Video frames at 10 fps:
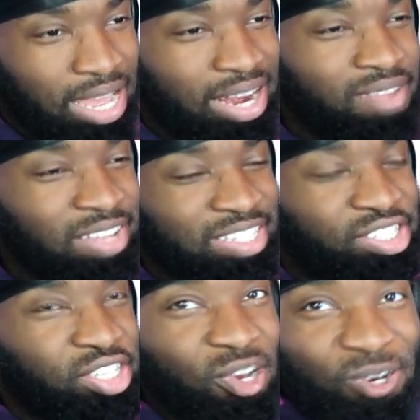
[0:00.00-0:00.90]
Nah, they be
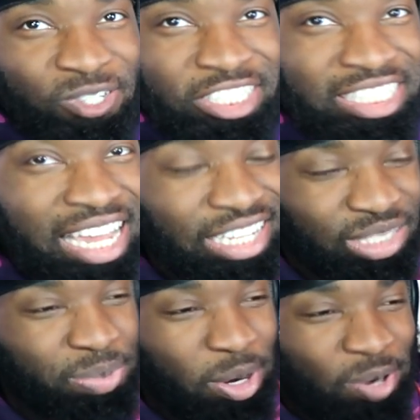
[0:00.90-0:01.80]
so
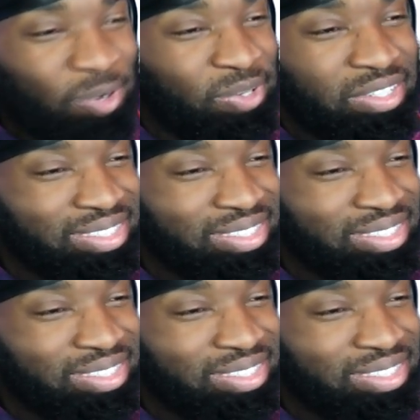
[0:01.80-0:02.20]
sus, bro.